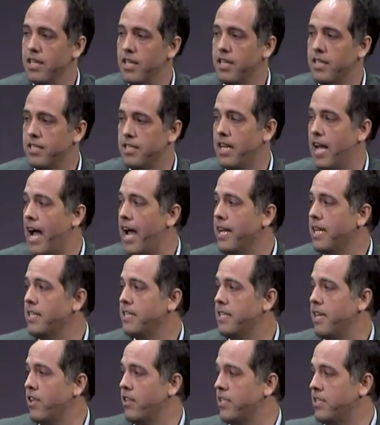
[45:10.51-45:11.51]
See, I can
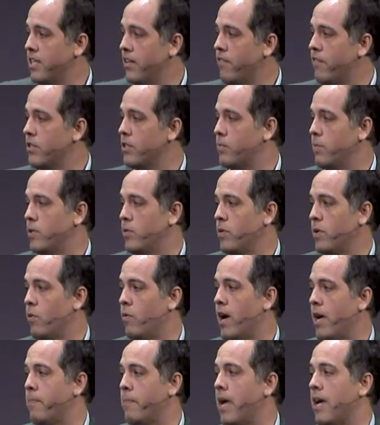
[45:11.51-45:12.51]
tell the difference between a
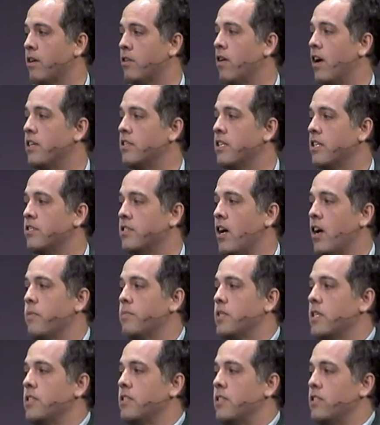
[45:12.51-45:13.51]
white man crossing his arms
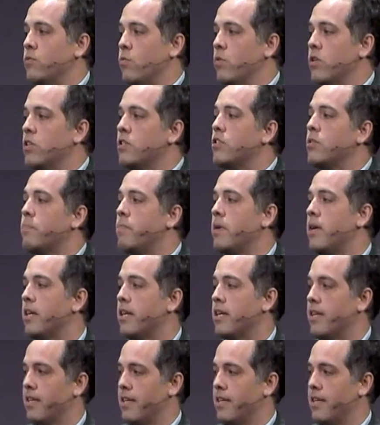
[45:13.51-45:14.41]
because he's worshiping